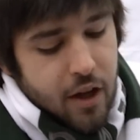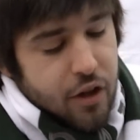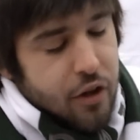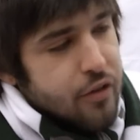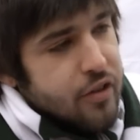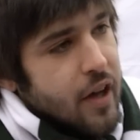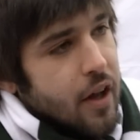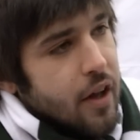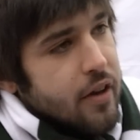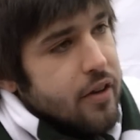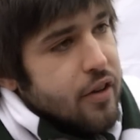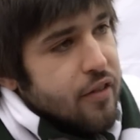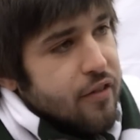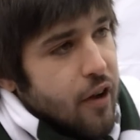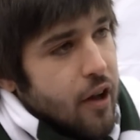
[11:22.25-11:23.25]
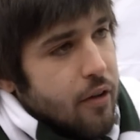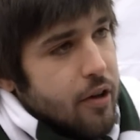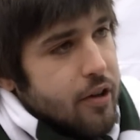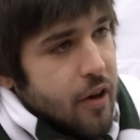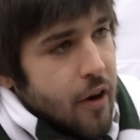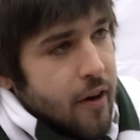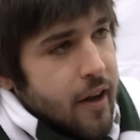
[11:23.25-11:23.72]
you tell it to follow a
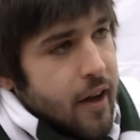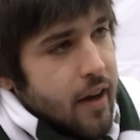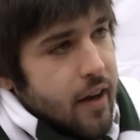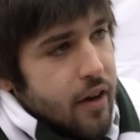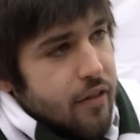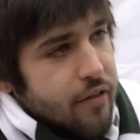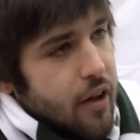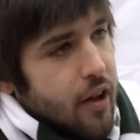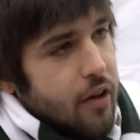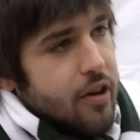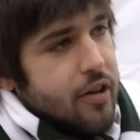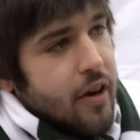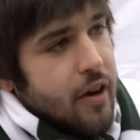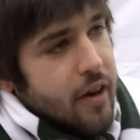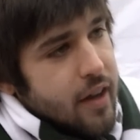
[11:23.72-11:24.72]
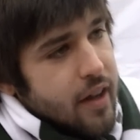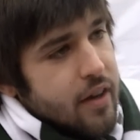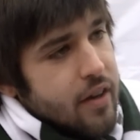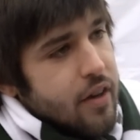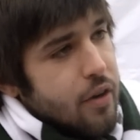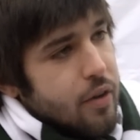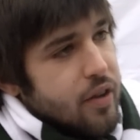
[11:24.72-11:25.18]
target and it'll follow a target
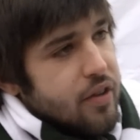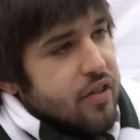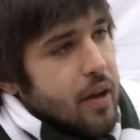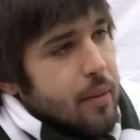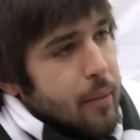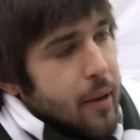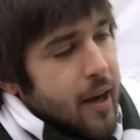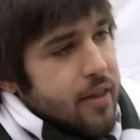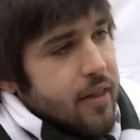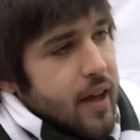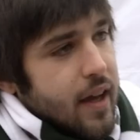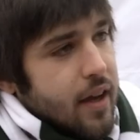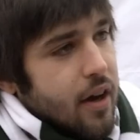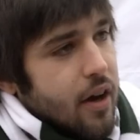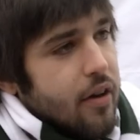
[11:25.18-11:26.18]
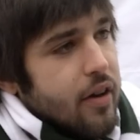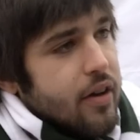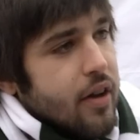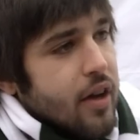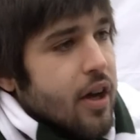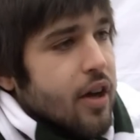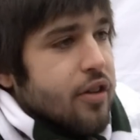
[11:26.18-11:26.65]
and go the same path they go.
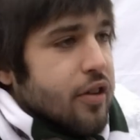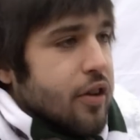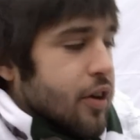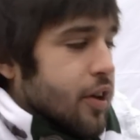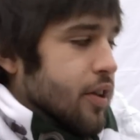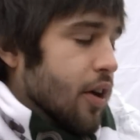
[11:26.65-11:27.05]
And so you can